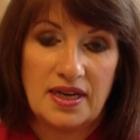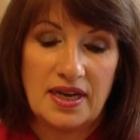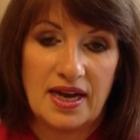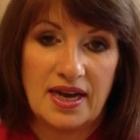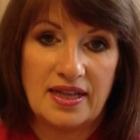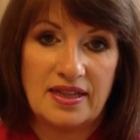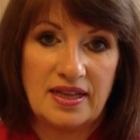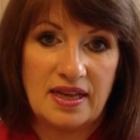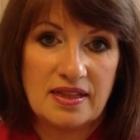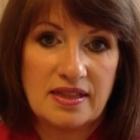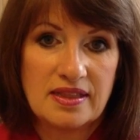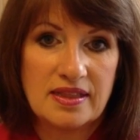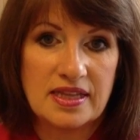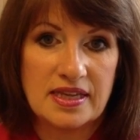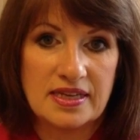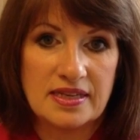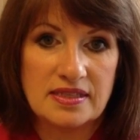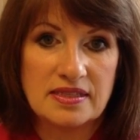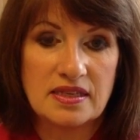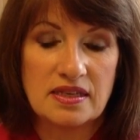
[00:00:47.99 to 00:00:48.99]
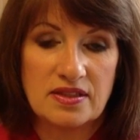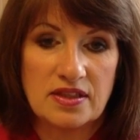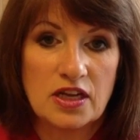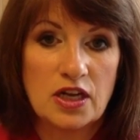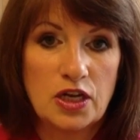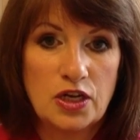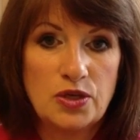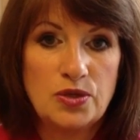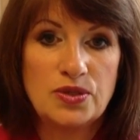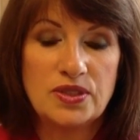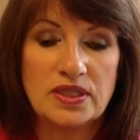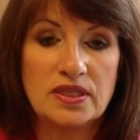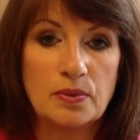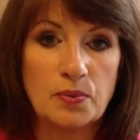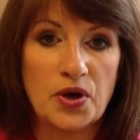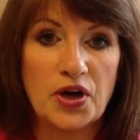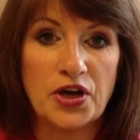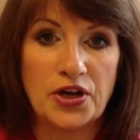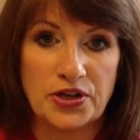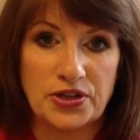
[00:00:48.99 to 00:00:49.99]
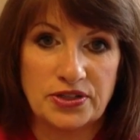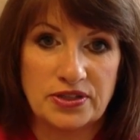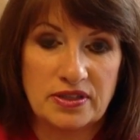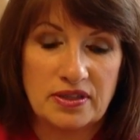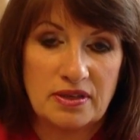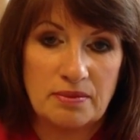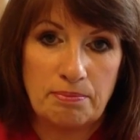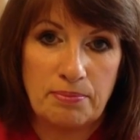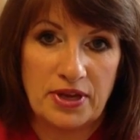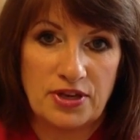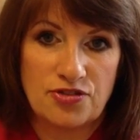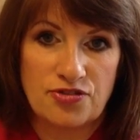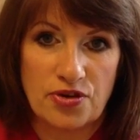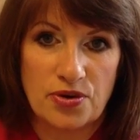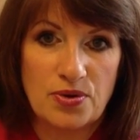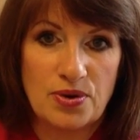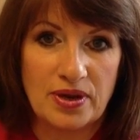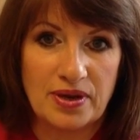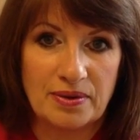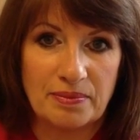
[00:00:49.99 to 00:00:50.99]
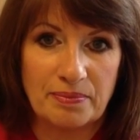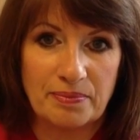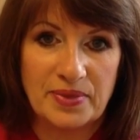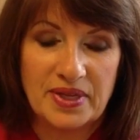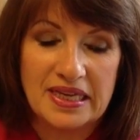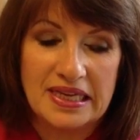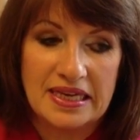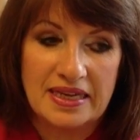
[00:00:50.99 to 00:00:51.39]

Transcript: And the other things, the clues in the word, petroleum,